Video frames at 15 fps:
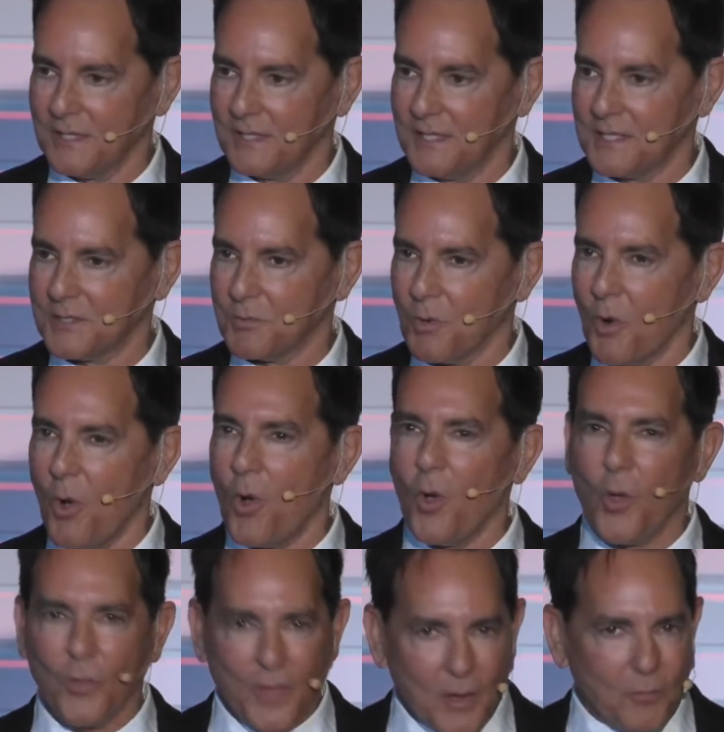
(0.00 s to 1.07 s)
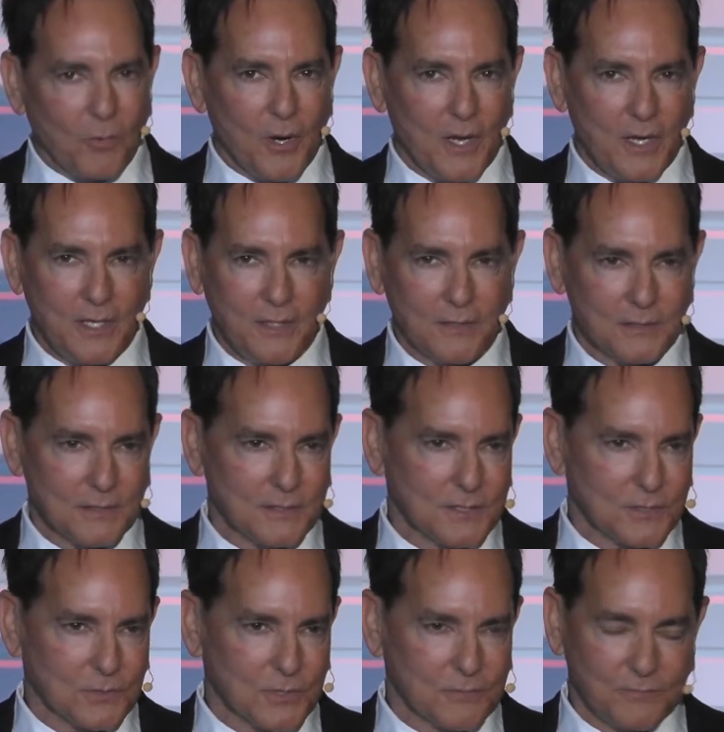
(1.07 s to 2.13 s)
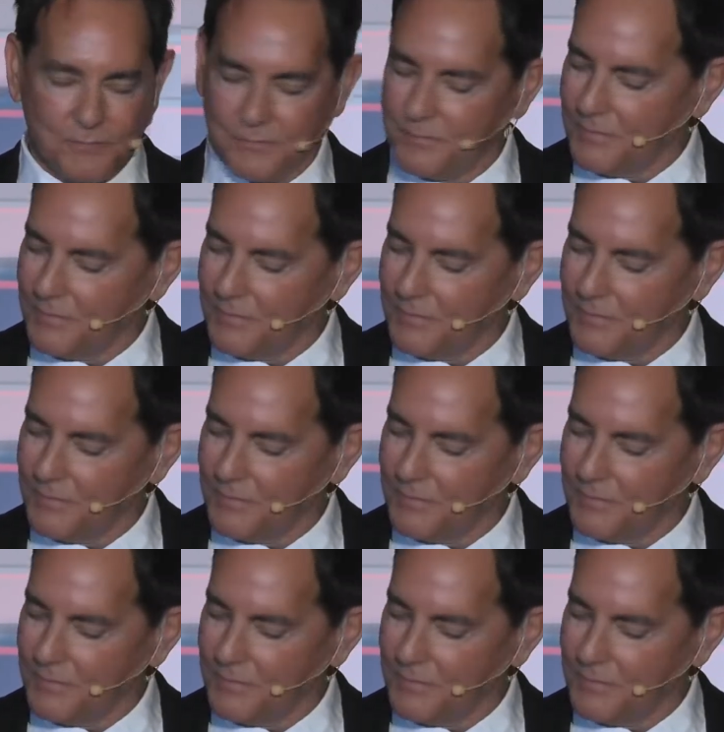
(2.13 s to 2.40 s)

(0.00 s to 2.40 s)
I guess we're all that way, sort of,